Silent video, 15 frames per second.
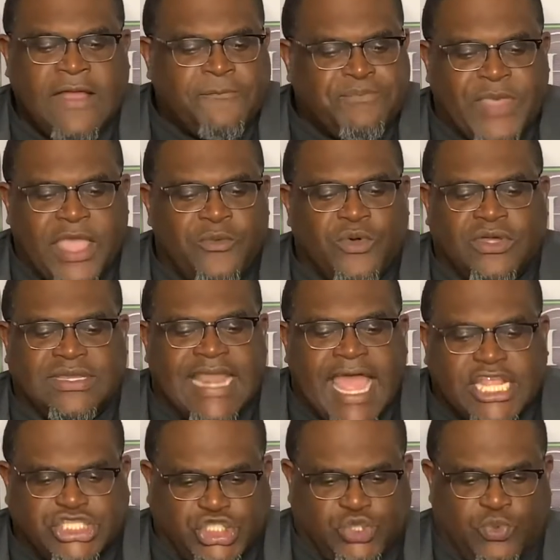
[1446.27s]
they will
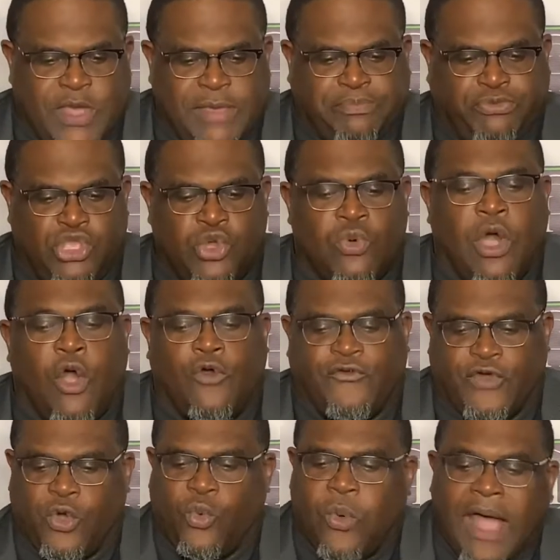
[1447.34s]
not sweep you
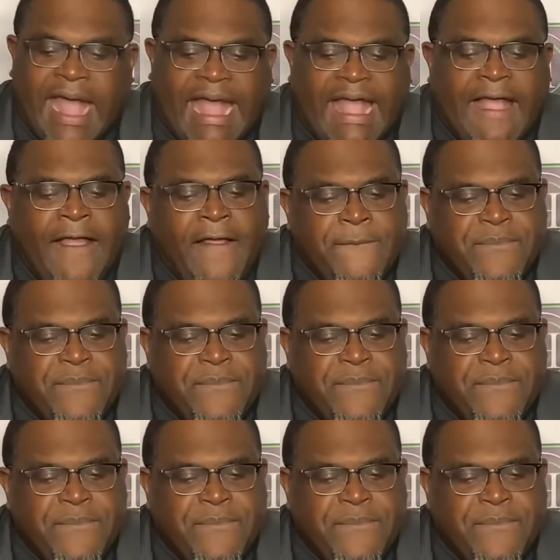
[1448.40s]
over. Why?